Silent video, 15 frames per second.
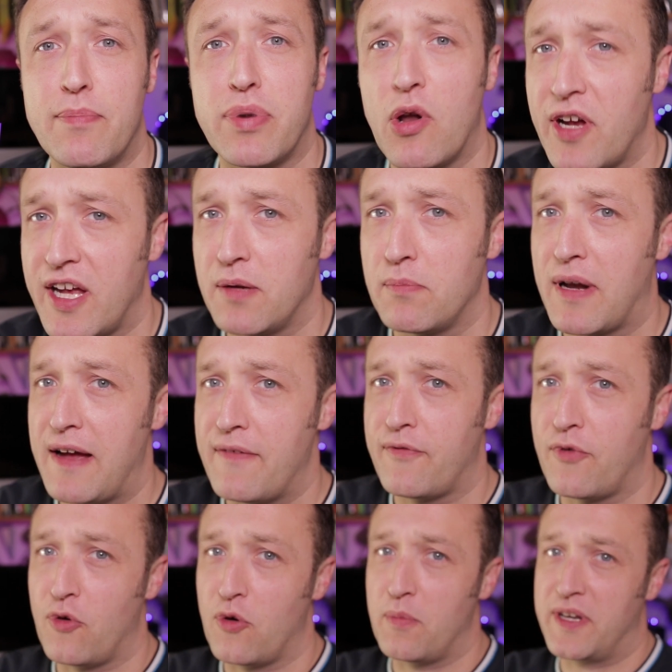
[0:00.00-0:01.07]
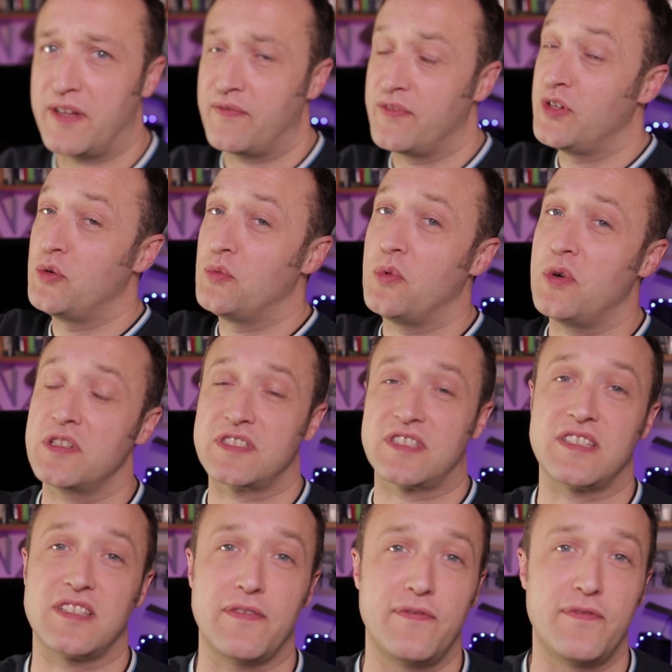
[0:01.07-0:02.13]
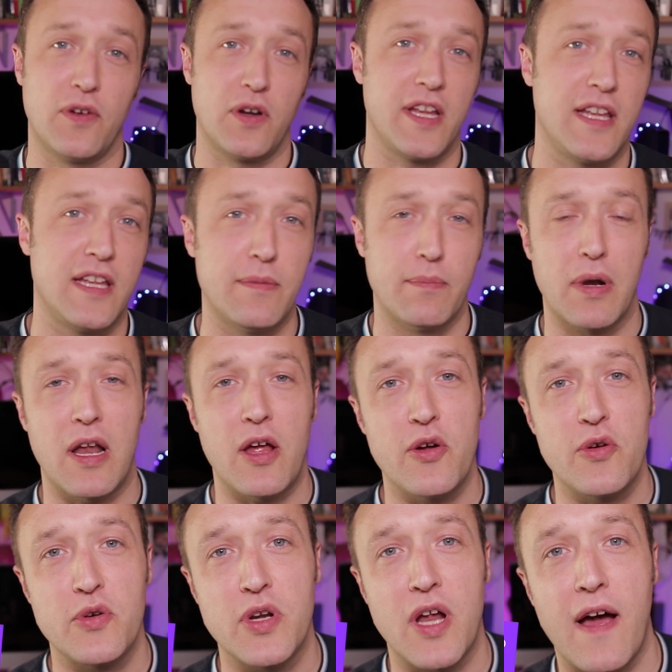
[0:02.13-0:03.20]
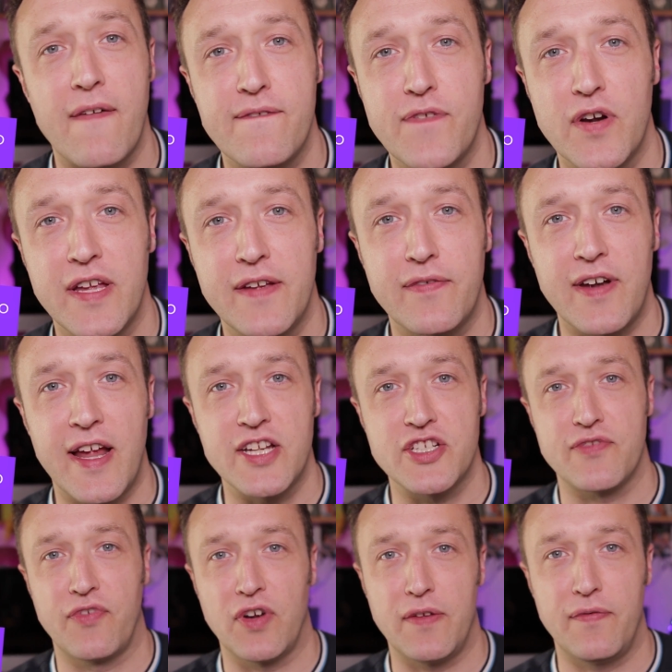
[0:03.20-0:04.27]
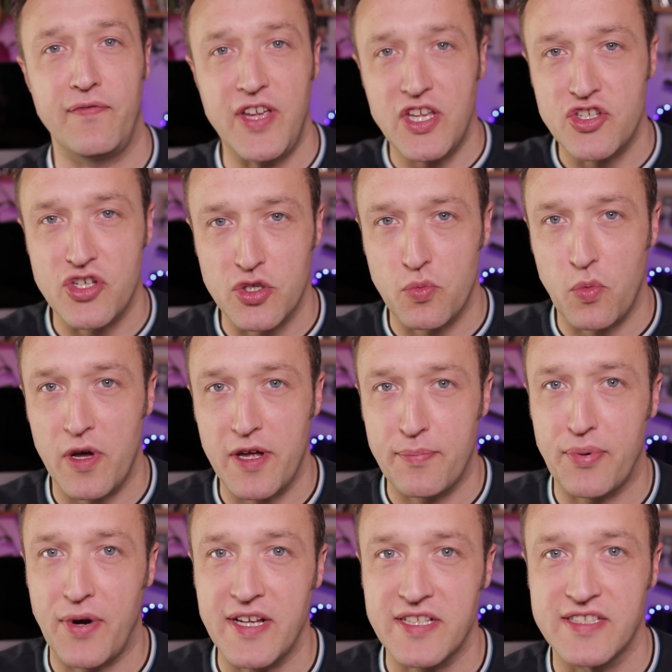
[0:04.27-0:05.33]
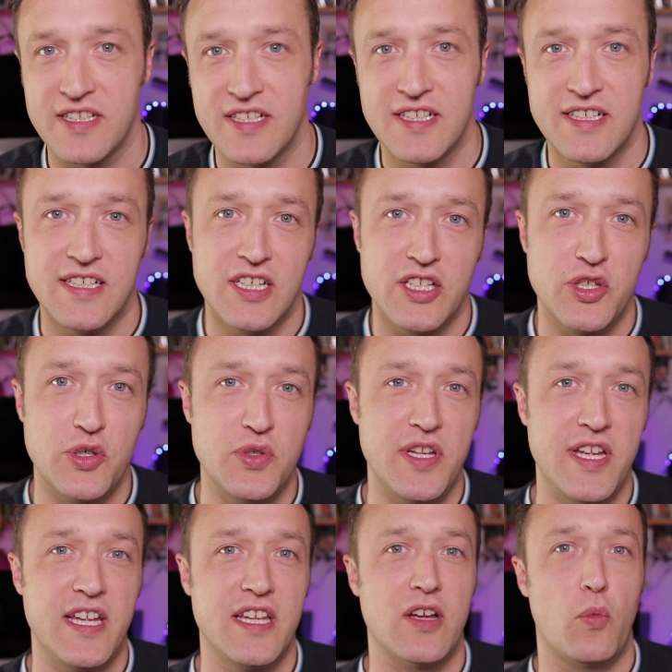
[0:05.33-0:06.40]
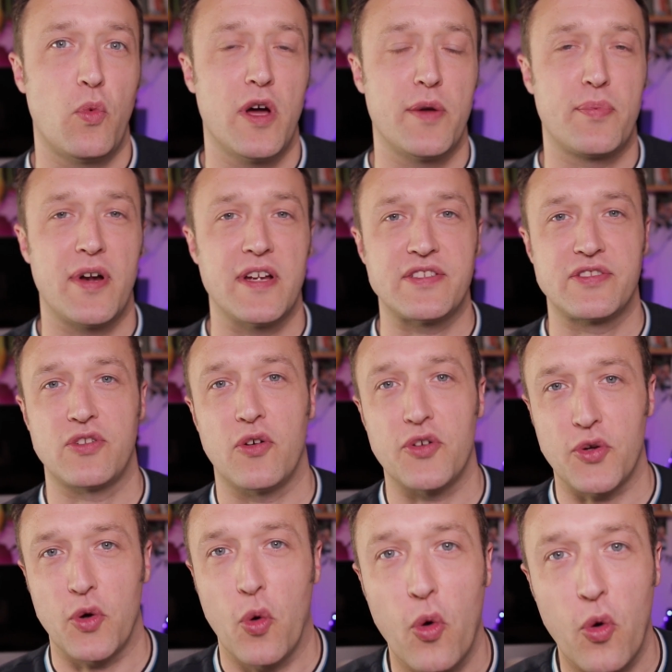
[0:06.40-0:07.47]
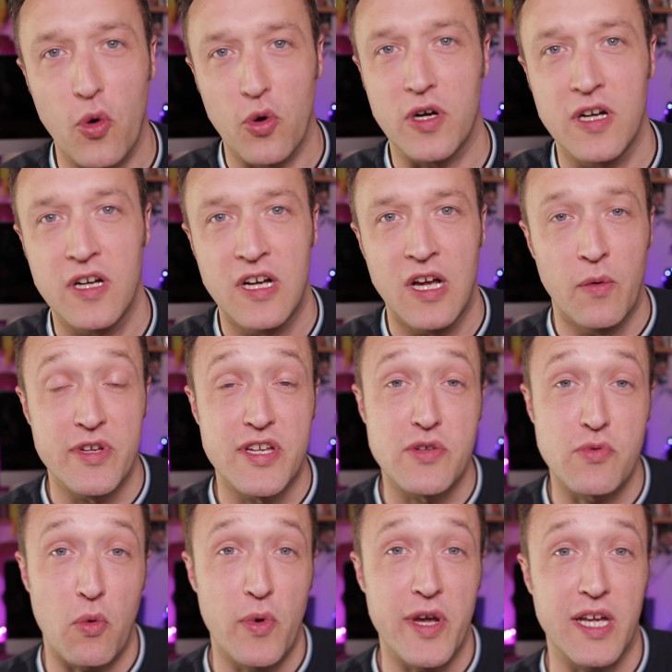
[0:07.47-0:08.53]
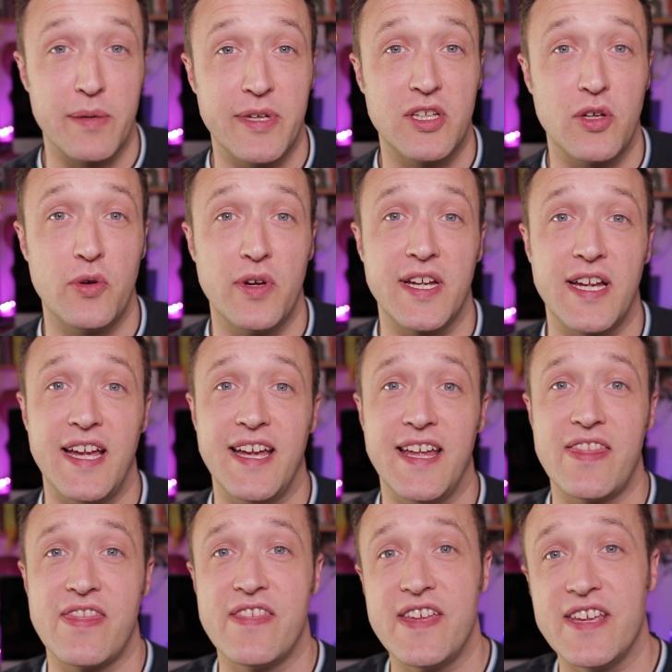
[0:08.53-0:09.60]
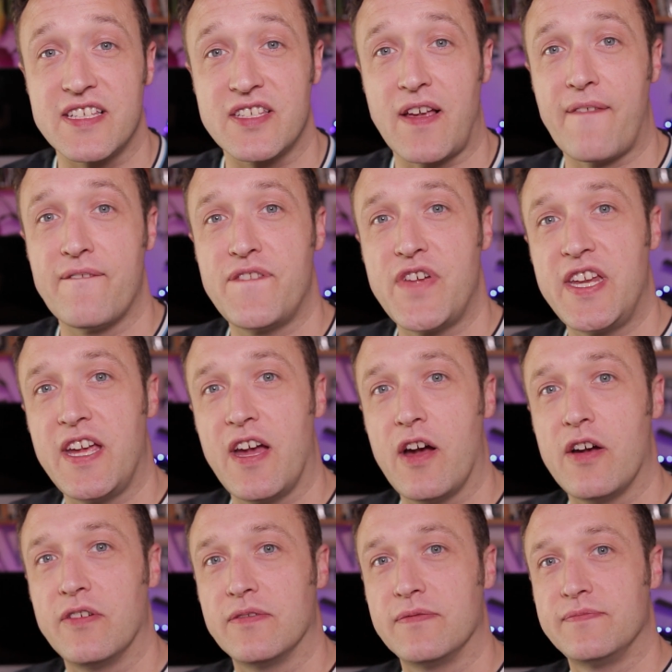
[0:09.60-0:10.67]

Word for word: blogging platform. And if you want the fully blown, fully fledged, fully featured WordPress, you need WordPress.org which is what we're going to be doing in this video.